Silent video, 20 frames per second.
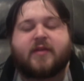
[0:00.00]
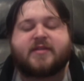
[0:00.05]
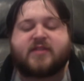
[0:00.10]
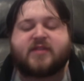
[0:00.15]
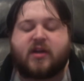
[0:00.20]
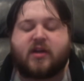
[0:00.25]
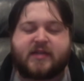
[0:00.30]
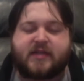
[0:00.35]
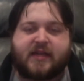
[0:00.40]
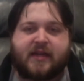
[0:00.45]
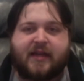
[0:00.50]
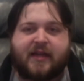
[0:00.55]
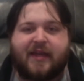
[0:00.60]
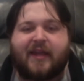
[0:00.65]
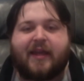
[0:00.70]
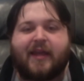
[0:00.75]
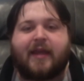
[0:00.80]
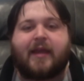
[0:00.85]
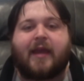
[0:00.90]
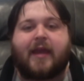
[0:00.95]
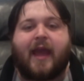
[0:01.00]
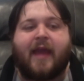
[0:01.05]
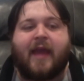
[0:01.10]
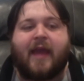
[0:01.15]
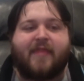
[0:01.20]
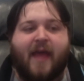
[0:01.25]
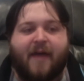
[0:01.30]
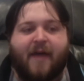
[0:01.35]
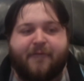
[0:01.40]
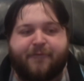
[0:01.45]
start to
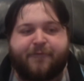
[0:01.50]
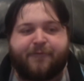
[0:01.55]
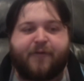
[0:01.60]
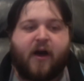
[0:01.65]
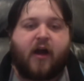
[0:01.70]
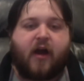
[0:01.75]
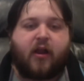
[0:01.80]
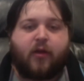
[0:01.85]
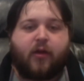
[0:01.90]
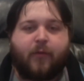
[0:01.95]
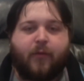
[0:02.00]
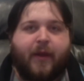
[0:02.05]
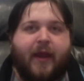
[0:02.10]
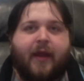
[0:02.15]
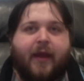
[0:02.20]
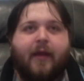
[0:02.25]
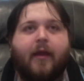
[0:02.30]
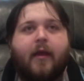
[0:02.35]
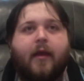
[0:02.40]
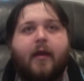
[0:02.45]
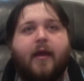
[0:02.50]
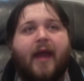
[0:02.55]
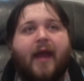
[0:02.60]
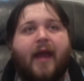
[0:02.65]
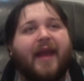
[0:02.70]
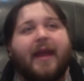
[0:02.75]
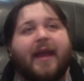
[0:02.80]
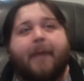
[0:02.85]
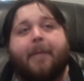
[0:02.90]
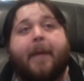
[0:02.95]
gain that following
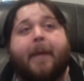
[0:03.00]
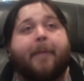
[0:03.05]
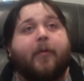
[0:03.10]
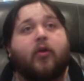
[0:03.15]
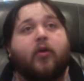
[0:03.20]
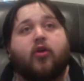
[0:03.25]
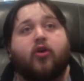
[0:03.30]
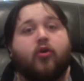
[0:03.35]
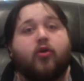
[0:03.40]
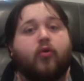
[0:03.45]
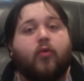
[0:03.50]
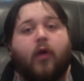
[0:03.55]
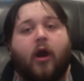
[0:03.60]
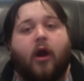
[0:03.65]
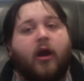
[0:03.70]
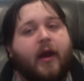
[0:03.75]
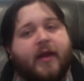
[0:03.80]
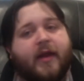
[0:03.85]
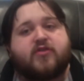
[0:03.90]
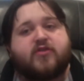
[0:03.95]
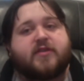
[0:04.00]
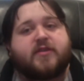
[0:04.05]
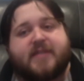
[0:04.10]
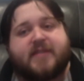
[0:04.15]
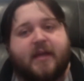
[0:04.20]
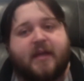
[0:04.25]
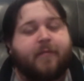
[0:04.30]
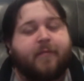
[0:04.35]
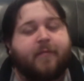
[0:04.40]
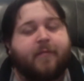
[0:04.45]
and get people who are
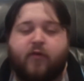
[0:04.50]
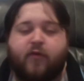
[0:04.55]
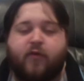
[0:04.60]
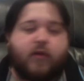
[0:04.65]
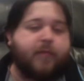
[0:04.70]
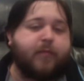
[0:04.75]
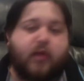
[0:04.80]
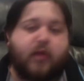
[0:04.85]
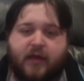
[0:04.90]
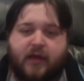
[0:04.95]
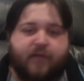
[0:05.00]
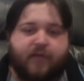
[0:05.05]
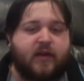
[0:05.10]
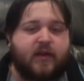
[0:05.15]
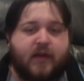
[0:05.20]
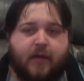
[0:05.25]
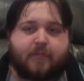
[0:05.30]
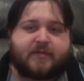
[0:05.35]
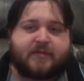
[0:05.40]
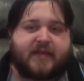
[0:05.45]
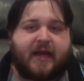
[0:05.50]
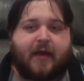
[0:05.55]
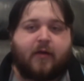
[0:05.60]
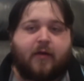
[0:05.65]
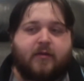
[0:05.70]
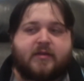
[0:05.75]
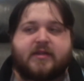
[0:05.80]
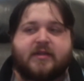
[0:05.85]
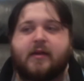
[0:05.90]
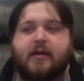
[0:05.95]
interested before the book even comes
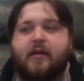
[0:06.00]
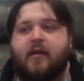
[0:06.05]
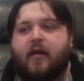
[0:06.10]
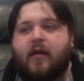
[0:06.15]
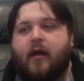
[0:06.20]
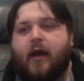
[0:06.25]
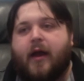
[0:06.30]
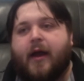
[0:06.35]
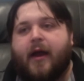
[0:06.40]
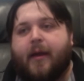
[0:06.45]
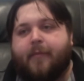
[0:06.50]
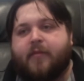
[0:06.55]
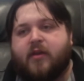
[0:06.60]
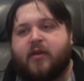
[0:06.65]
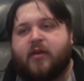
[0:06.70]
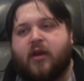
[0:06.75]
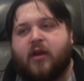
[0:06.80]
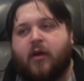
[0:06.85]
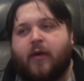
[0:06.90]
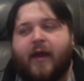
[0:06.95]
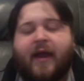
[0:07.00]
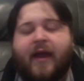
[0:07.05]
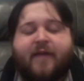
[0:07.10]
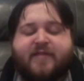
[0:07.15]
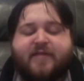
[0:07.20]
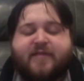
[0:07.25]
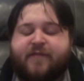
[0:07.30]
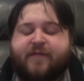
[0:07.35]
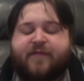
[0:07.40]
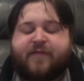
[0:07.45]
out. You know, I
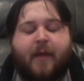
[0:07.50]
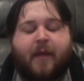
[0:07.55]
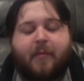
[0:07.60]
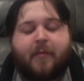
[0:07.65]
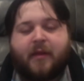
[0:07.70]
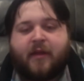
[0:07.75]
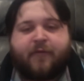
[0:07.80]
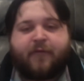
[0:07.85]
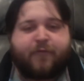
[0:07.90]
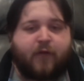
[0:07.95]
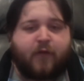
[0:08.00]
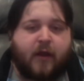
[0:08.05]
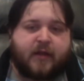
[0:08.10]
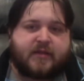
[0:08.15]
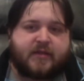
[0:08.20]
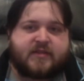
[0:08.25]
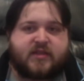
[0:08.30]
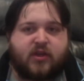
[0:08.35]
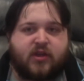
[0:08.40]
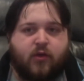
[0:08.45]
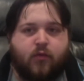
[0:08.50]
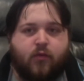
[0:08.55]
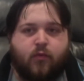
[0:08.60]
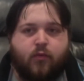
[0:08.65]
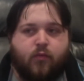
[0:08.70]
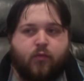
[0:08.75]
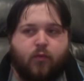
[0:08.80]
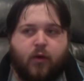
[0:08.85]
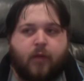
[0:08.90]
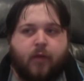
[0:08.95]
have some family and friends
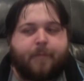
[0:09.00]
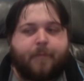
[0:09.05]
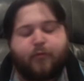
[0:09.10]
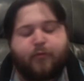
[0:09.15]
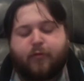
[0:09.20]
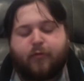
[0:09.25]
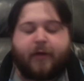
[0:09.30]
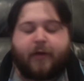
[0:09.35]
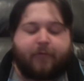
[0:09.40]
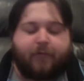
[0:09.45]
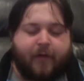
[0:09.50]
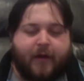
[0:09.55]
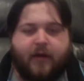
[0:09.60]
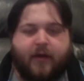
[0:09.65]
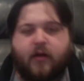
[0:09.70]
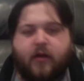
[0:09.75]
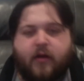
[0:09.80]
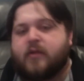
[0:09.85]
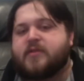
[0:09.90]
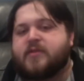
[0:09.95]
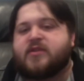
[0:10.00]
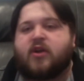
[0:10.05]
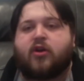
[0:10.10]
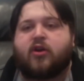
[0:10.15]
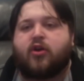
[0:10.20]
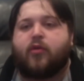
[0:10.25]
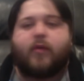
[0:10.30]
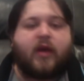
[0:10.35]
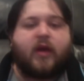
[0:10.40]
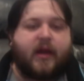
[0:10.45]
who were pre-readers or
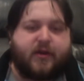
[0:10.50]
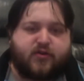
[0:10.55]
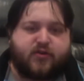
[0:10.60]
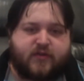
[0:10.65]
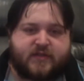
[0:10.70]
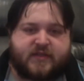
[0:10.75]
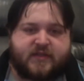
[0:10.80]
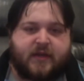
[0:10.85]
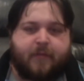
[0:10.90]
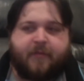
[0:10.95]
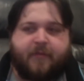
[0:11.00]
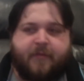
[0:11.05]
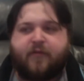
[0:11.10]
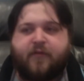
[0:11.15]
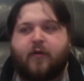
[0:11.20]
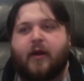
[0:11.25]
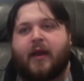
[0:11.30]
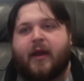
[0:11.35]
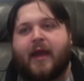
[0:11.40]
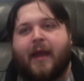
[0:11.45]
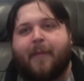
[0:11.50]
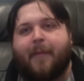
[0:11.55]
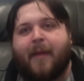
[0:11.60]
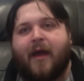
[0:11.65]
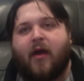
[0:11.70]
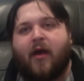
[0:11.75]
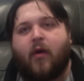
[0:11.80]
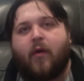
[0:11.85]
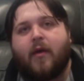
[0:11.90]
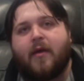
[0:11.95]
who were interested before it came out,